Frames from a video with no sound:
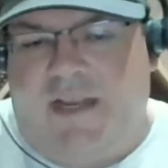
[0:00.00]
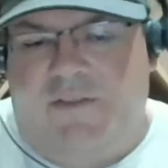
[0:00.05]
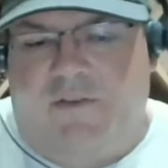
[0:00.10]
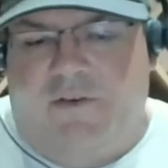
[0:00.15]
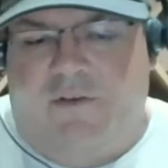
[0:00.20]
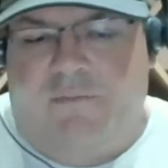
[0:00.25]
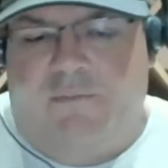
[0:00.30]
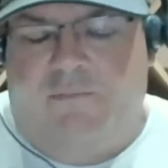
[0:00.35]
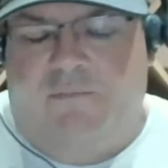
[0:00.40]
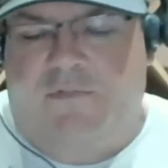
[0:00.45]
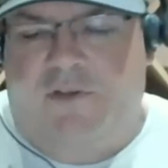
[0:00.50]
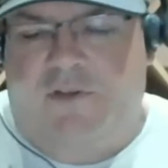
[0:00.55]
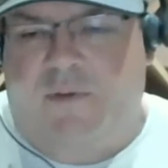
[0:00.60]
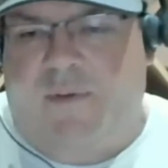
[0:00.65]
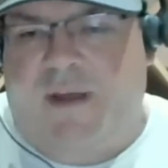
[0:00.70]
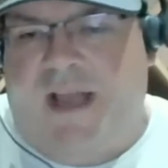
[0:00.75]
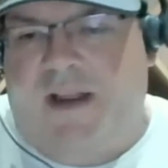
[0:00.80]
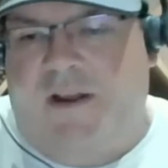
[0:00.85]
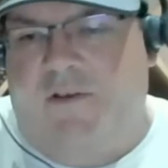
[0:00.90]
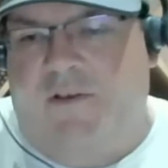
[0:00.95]
either
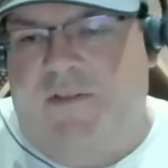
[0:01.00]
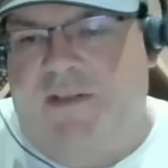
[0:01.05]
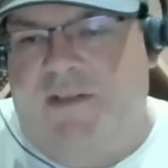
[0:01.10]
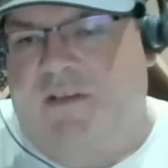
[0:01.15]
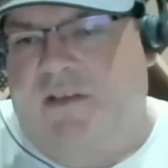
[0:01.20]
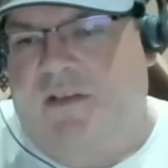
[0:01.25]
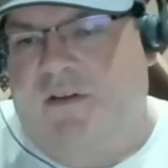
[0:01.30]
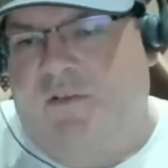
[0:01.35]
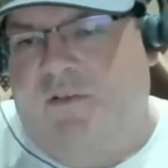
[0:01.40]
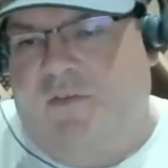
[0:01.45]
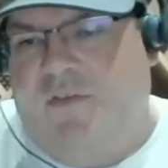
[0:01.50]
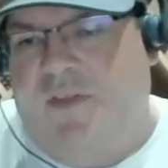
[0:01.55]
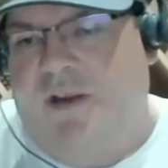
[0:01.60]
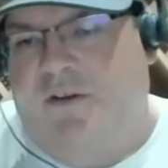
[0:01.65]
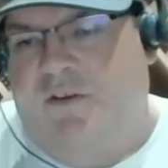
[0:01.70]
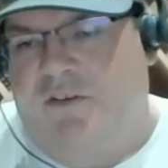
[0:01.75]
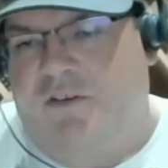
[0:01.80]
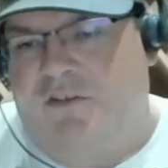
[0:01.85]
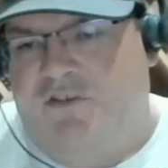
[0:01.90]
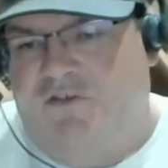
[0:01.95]
tobacco that's a little
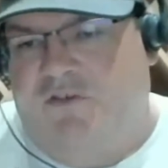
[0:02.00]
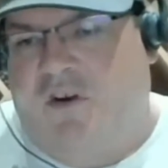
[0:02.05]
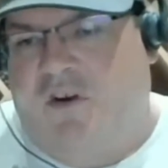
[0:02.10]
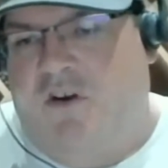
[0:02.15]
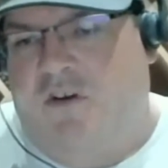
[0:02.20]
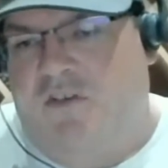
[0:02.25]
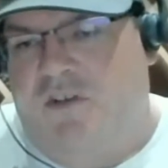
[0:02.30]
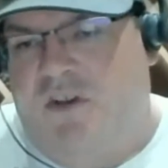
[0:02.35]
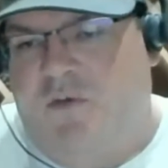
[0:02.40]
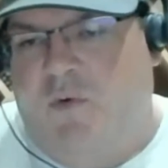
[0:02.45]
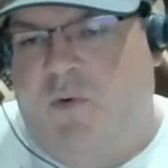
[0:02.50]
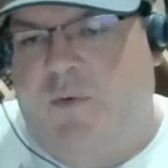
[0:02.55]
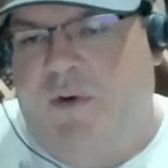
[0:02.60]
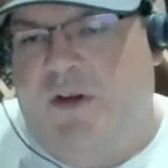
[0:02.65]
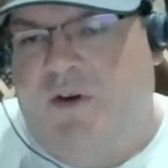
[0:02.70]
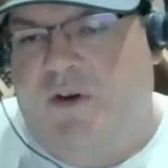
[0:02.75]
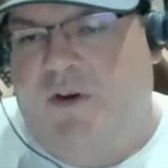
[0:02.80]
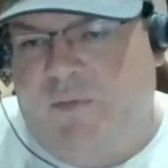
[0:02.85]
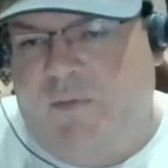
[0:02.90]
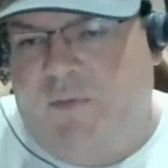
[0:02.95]
thicker and stronger than what
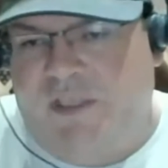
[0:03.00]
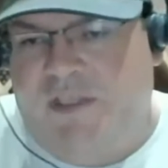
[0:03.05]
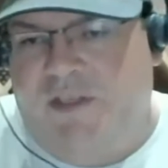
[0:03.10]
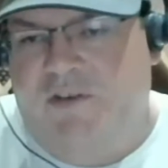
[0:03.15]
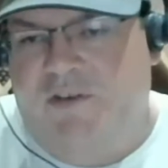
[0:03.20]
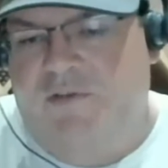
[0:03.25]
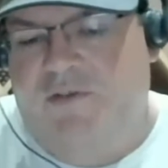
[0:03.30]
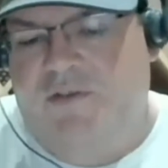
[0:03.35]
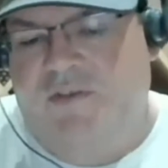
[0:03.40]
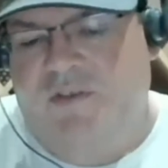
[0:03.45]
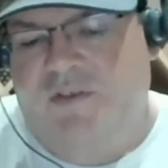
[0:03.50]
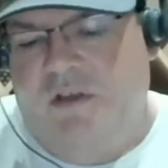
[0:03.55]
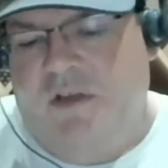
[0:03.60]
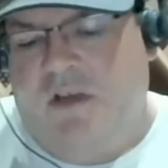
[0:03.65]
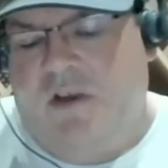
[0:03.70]
we normally use,